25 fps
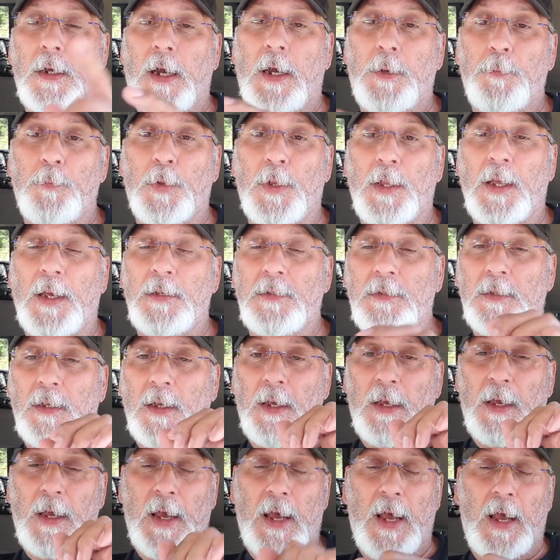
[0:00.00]
God
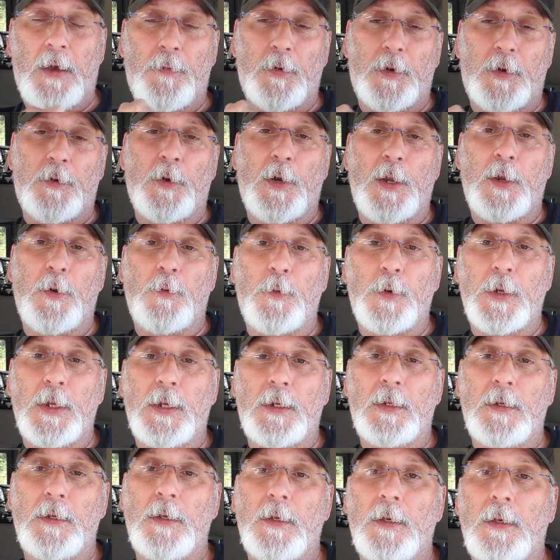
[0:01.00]
bless. Have a great
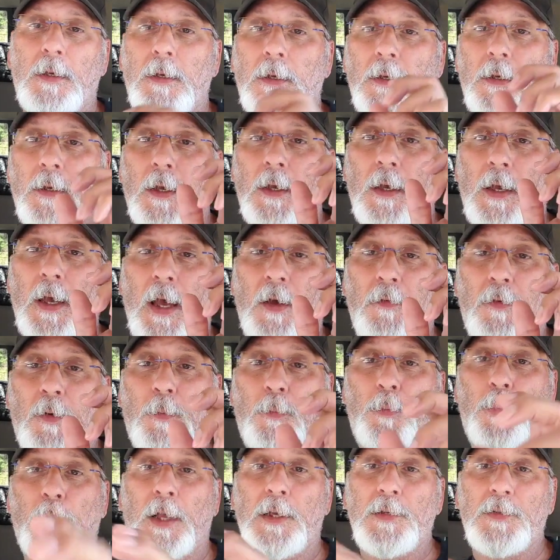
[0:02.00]
week.
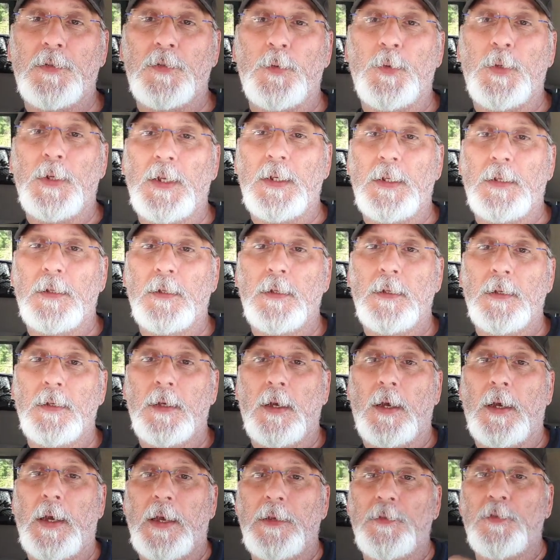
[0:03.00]
Have a blessed week.
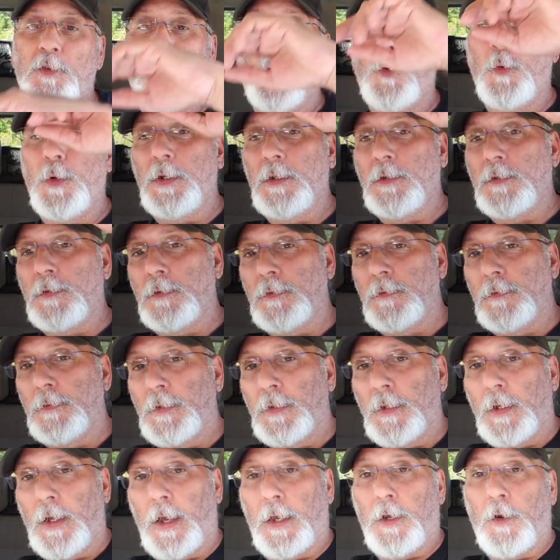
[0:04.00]
As always,
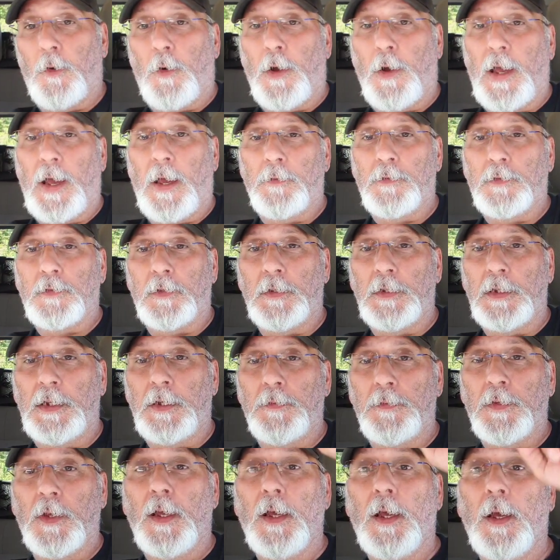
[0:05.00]
I don't have
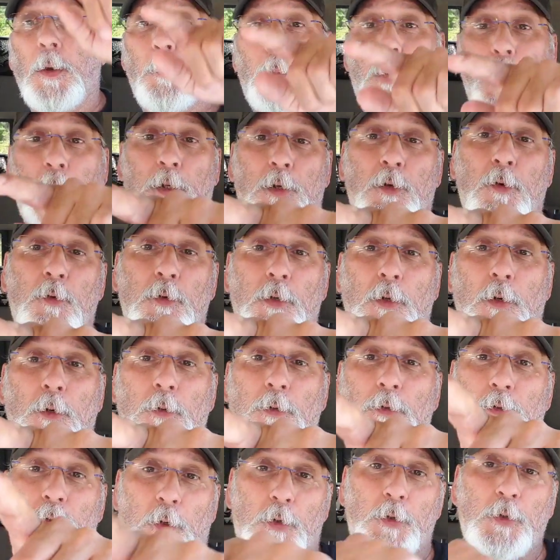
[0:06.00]
sleeves, but you
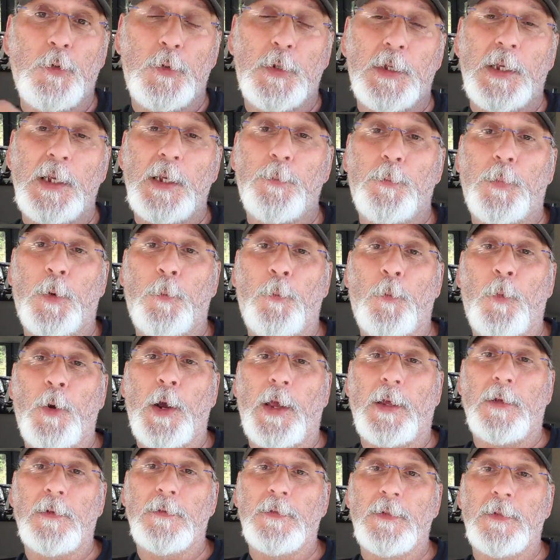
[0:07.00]
do, so you keep
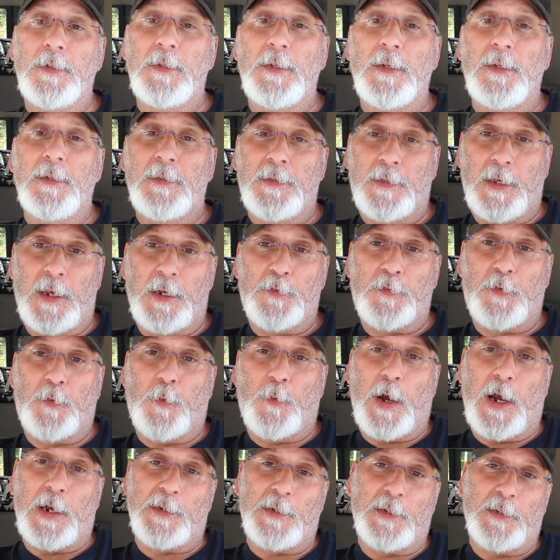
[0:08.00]
them wet.
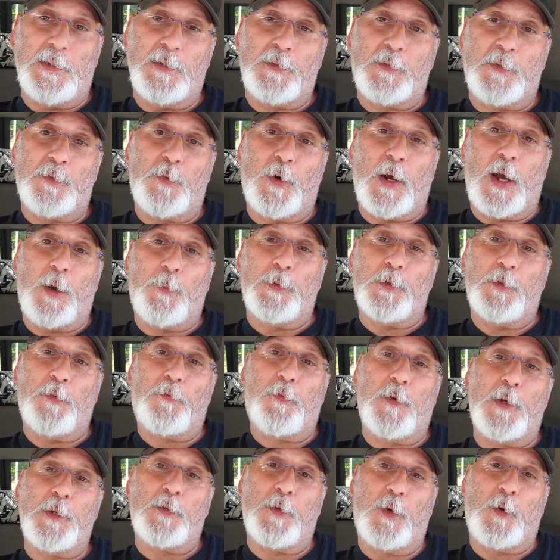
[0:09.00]
Thanks for watching. This is Rob
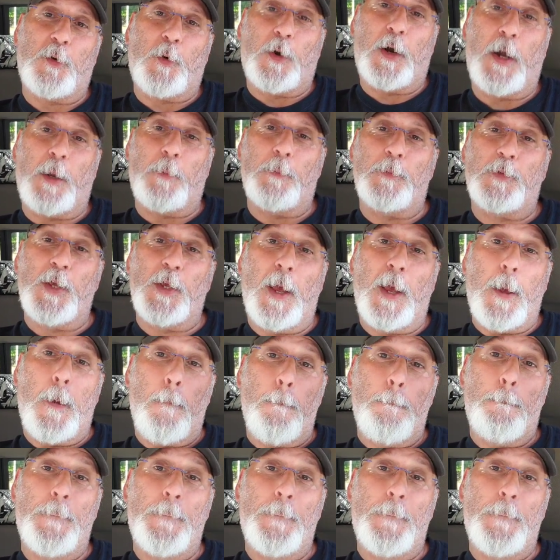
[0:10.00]
with the Freaks Aquariums.